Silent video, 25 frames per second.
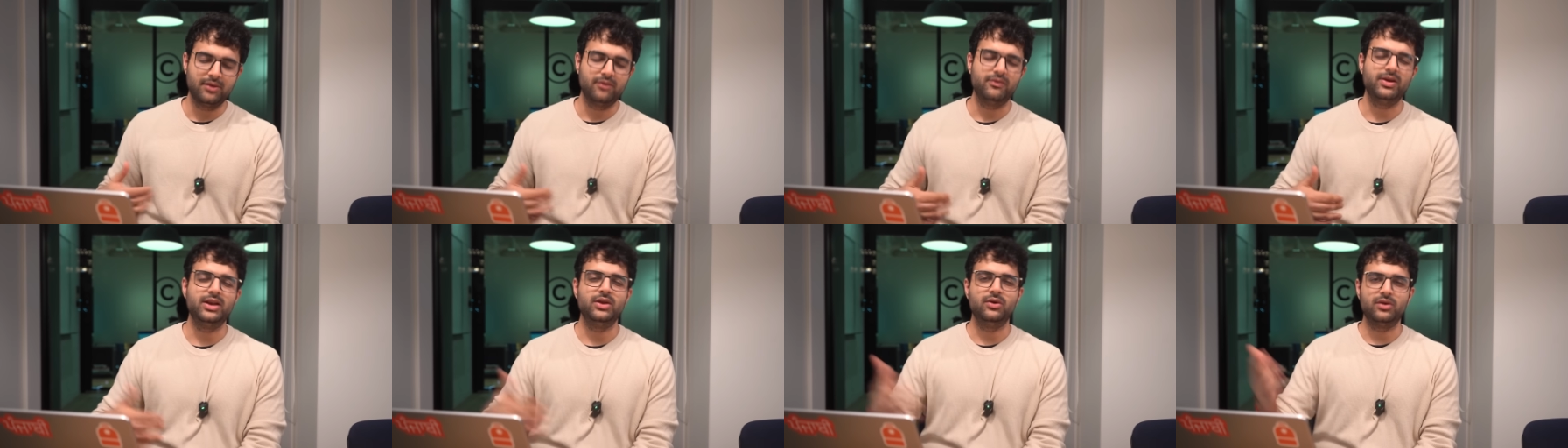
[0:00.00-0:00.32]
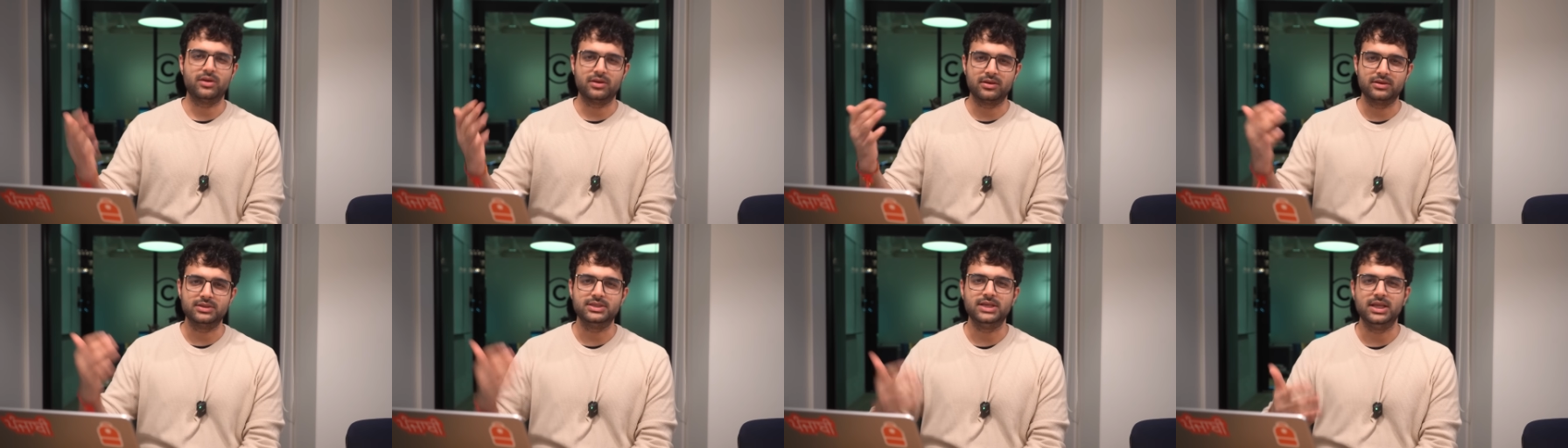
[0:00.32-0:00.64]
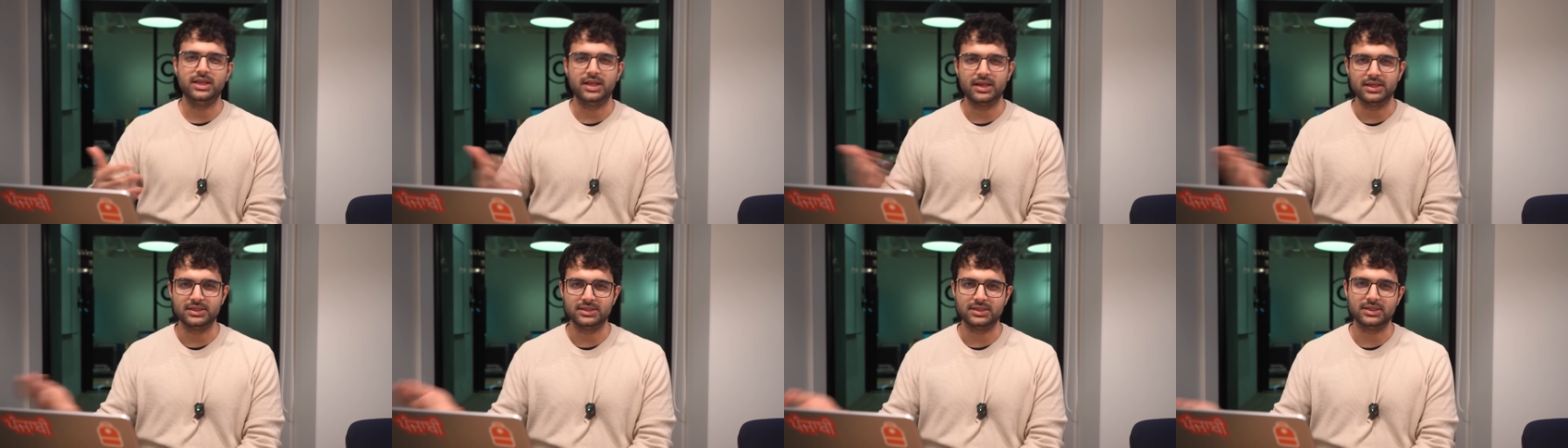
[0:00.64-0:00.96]
when you're a
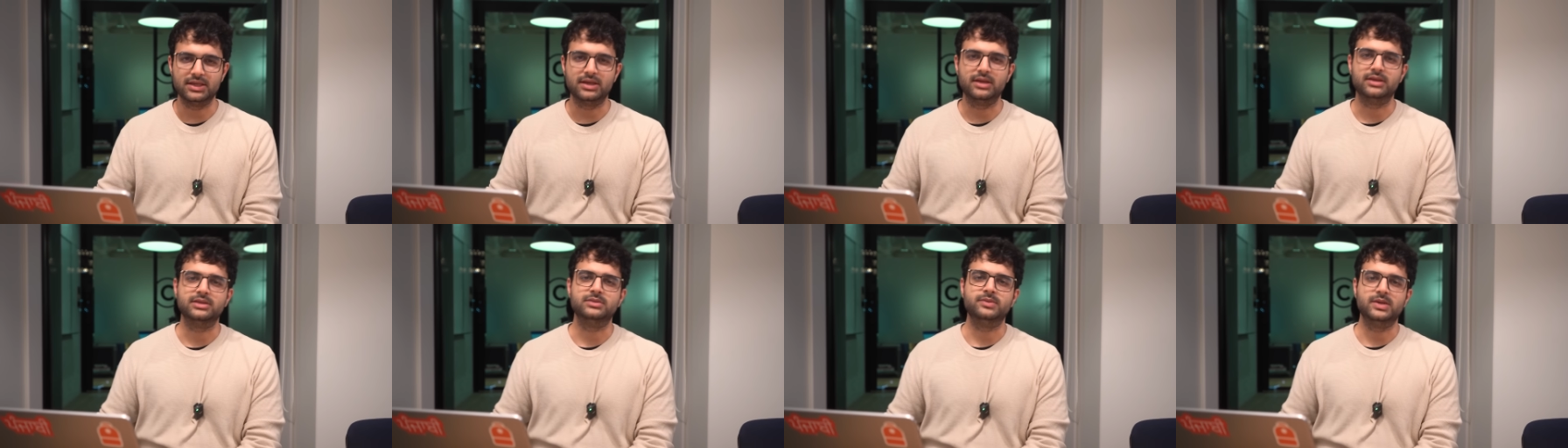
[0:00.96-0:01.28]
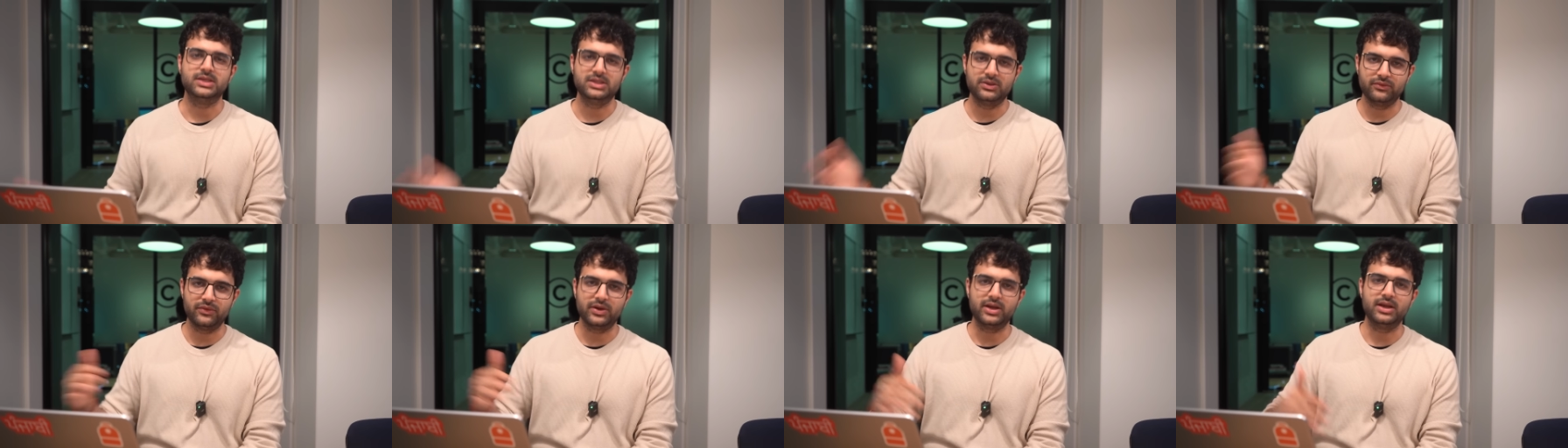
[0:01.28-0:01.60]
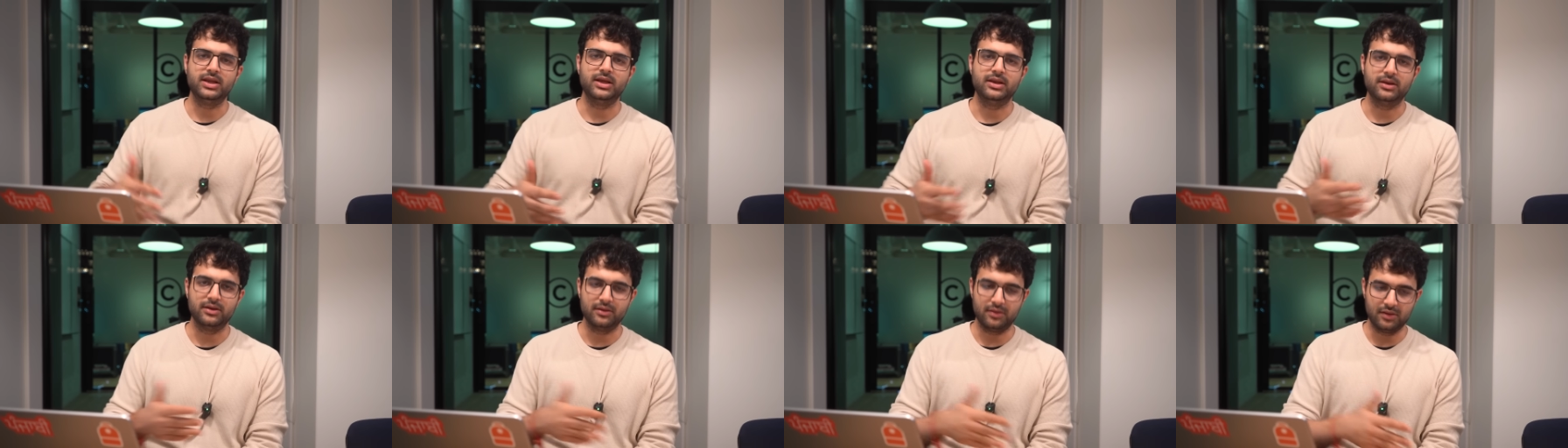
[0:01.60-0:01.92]
senior engineer,
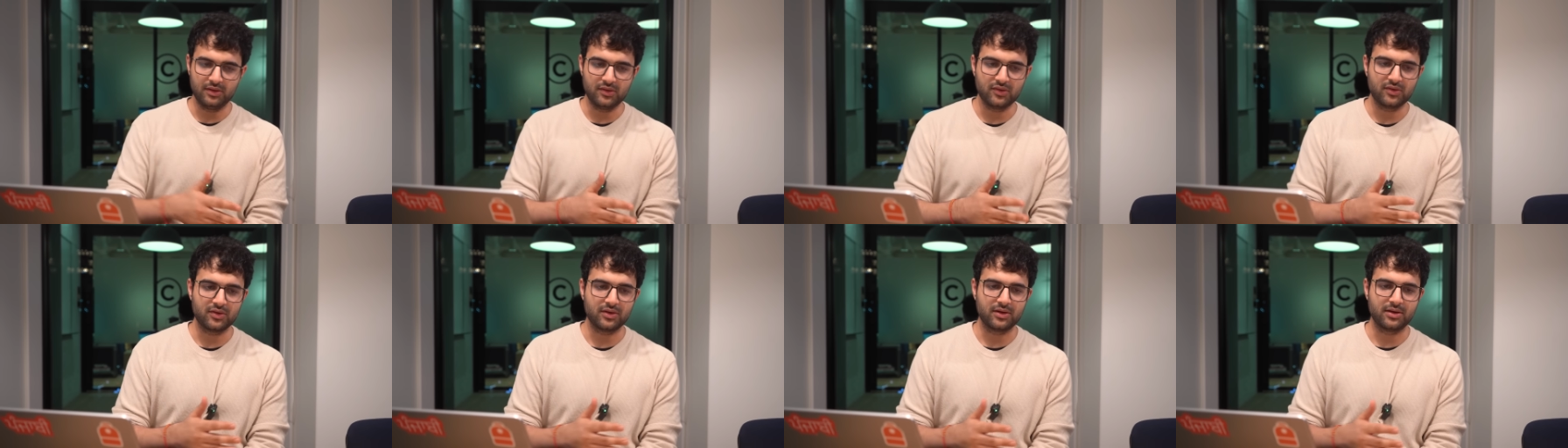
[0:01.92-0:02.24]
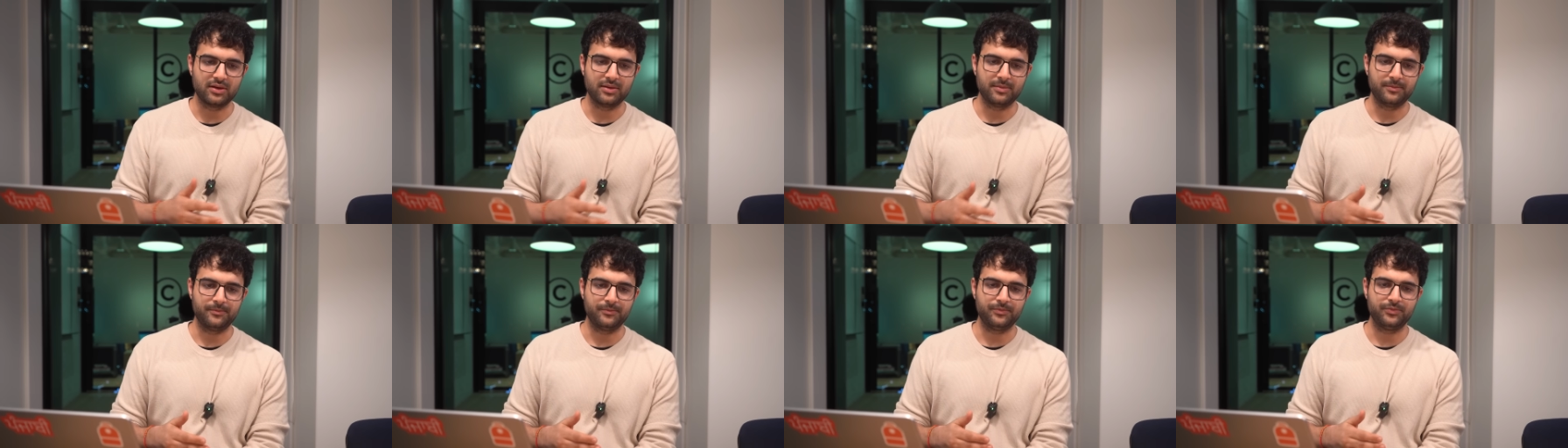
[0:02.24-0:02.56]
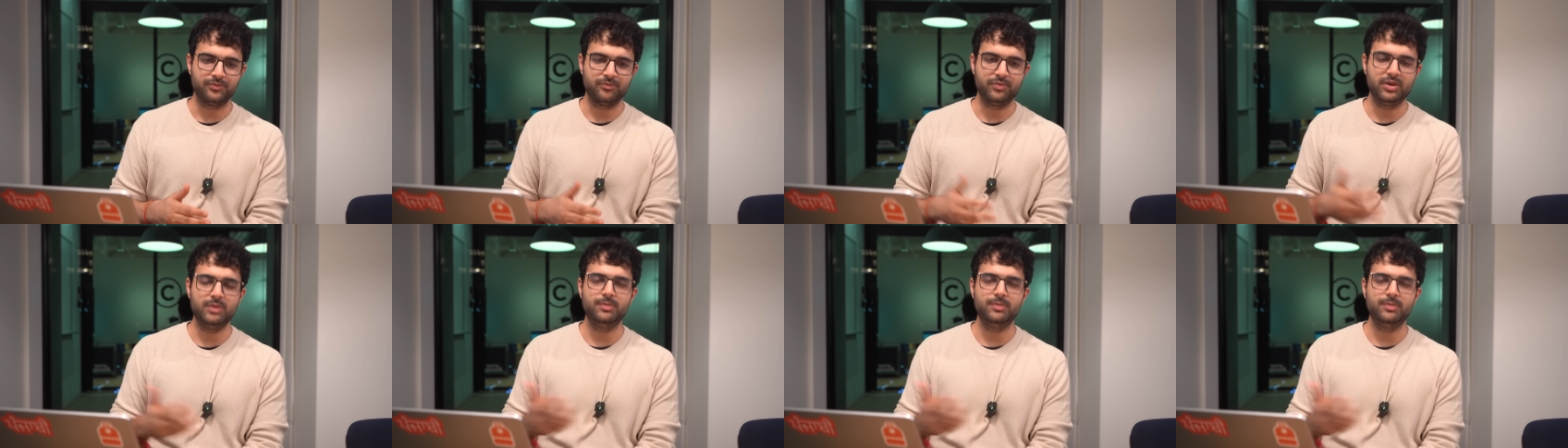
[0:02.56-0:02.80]
specifically in a niche, um,